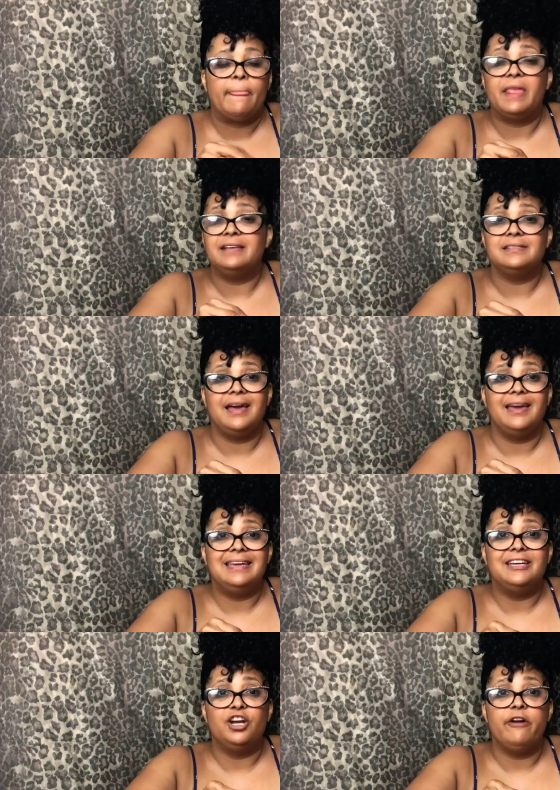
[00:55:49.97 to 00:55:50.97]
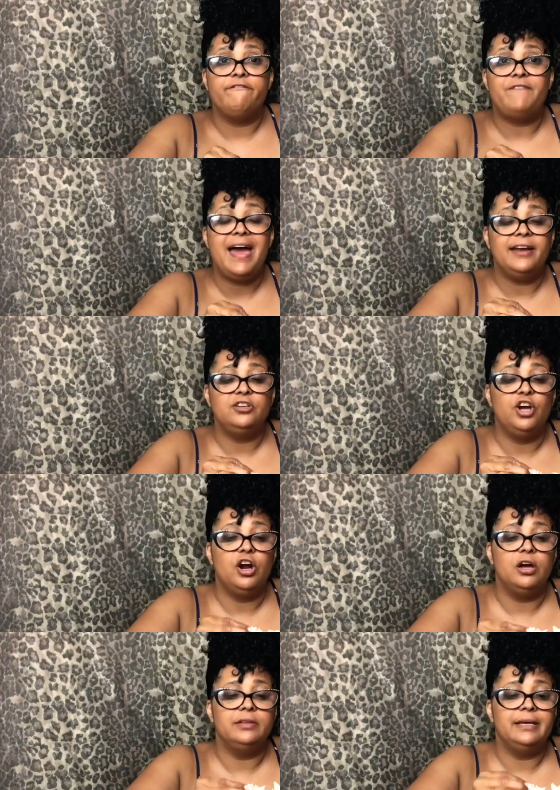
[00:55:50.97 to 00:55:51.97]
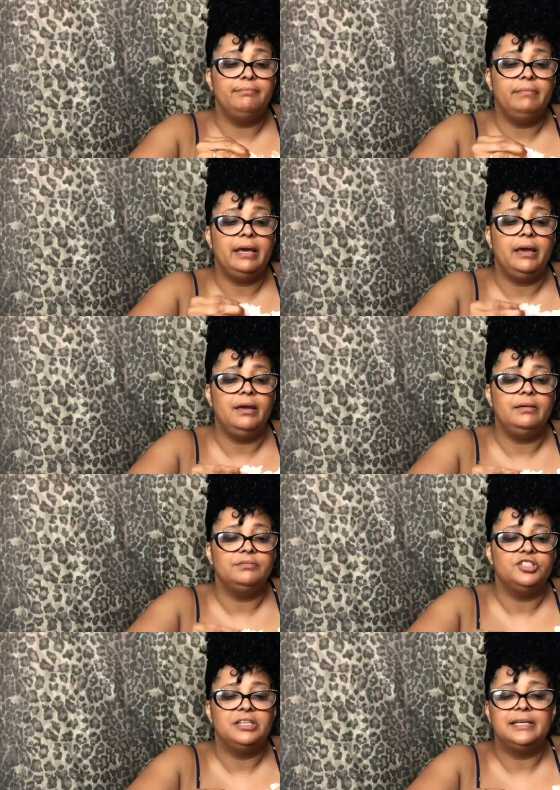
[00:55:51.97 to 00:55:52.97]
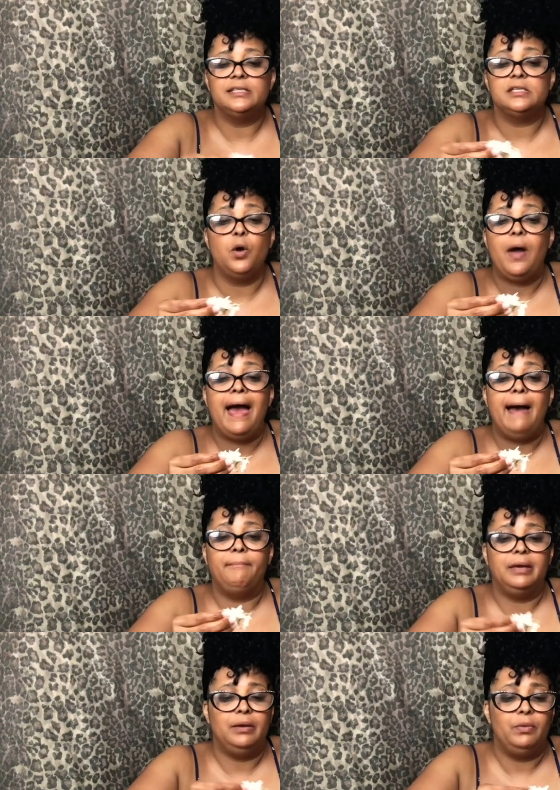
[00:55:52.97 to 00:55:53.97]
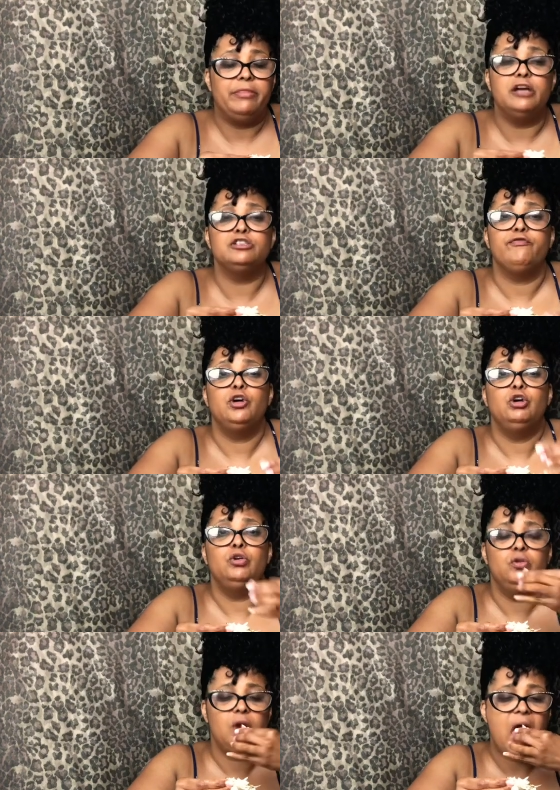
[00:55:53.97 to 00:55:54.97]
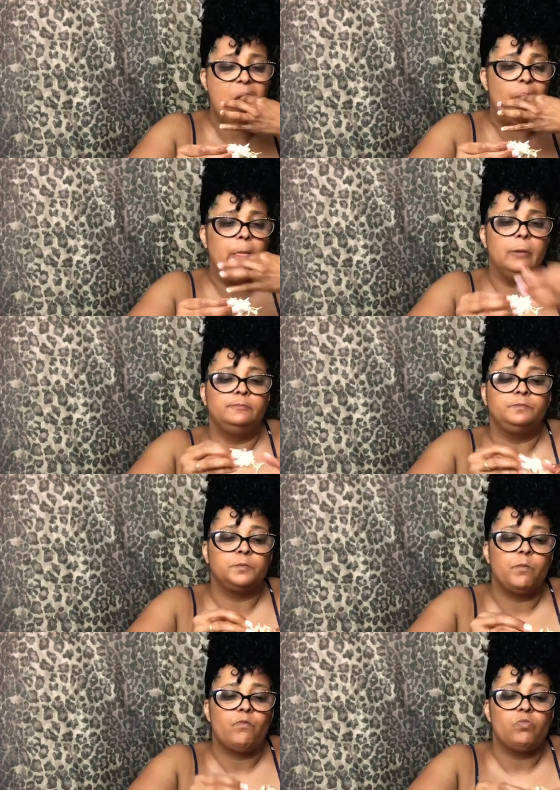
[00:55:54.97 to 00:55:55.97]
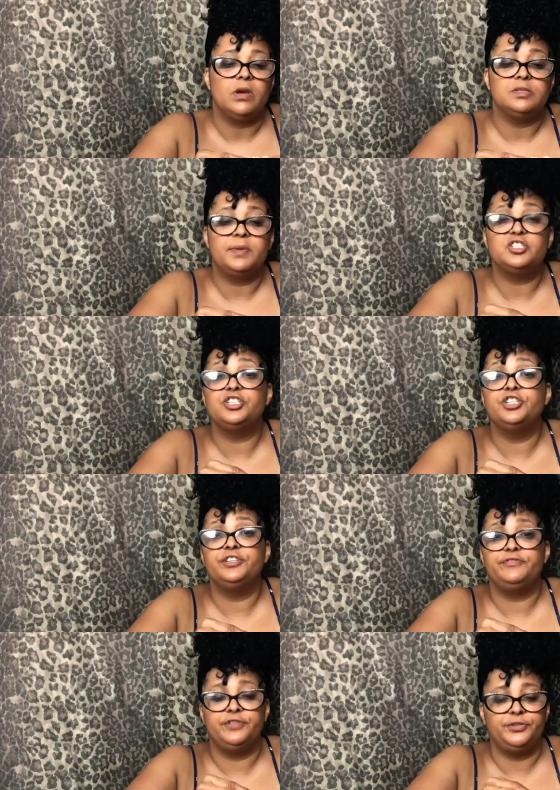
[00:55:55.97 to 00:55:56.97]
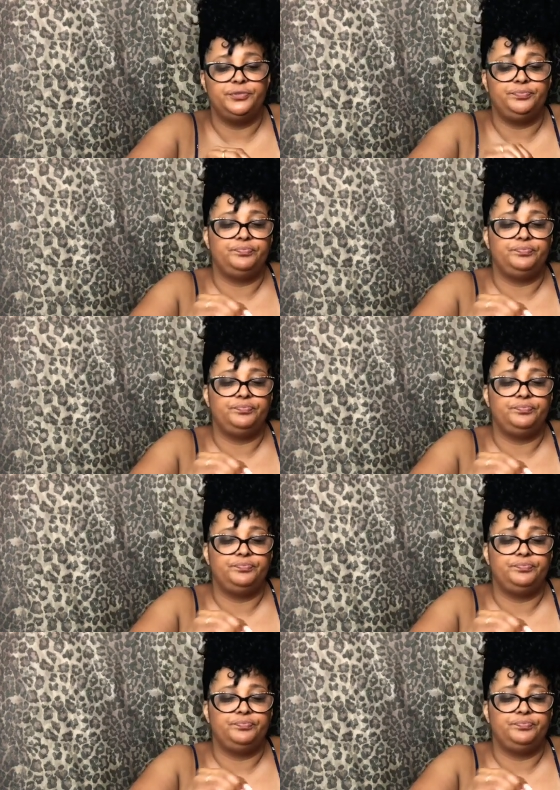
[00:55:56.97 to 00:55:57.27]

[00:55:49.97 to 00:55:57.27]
That's that inner fat girl in me. She gets so happy when there's food. Especially good food.